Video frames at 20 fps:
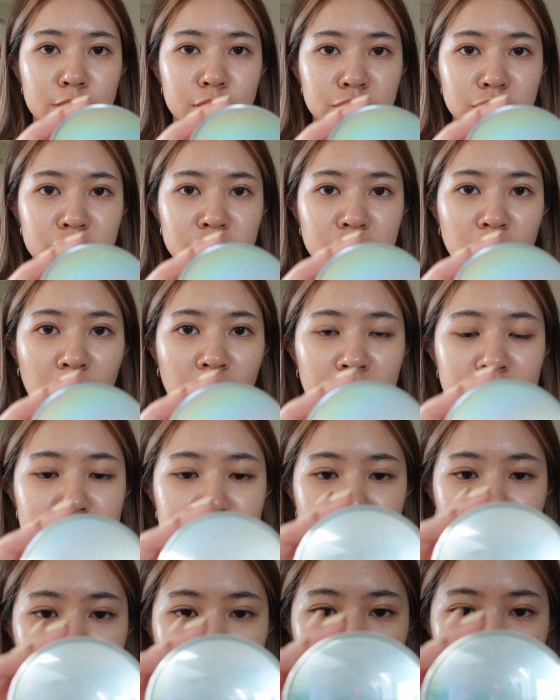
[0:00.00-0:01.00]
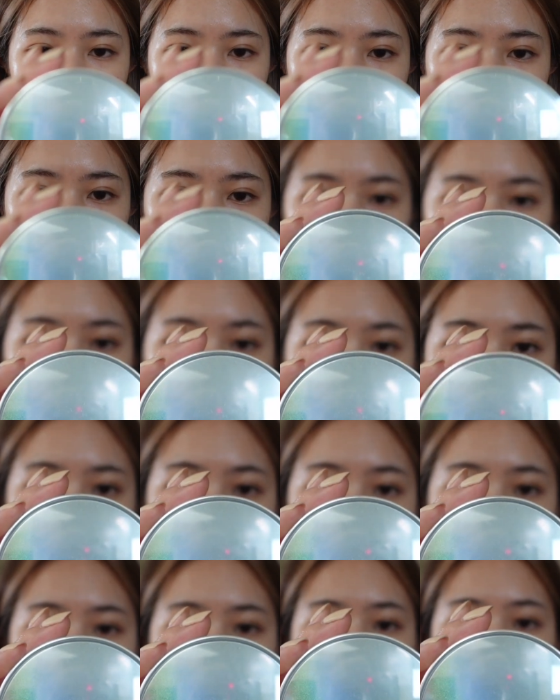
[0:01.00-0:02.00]
Moonshot Cushion
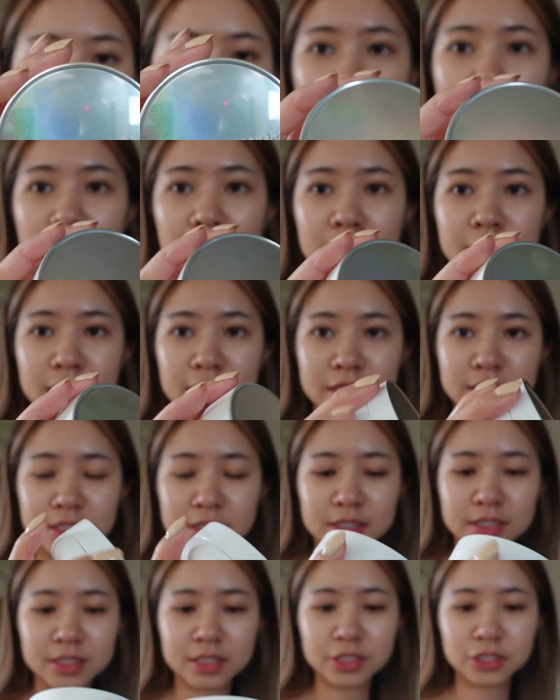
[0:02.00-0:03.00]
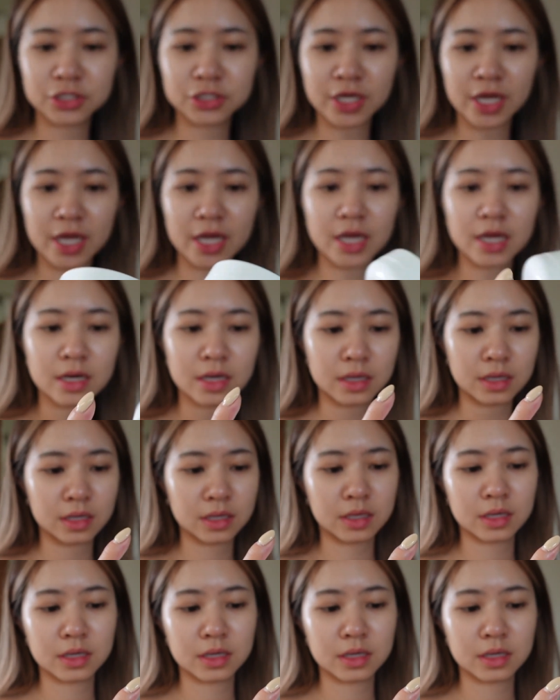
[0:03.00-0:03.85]
Foundation, and this is the shade